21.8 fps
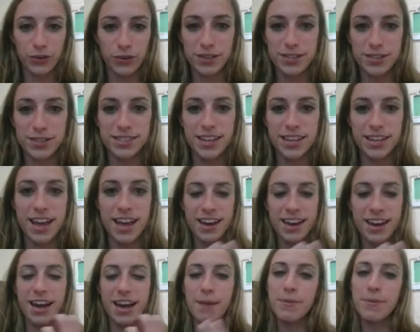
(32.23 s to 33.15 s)
of Lourdes,
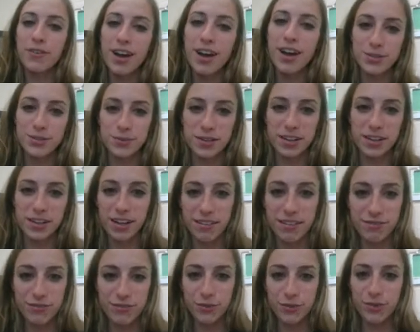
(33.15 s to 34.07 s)
and I'm a graduate
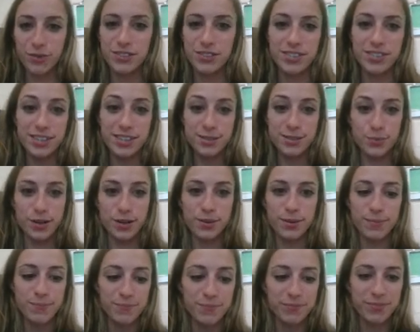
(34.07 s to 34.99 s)
of Lourdes as
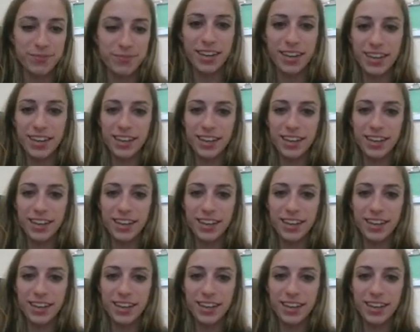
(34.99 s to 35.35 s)
well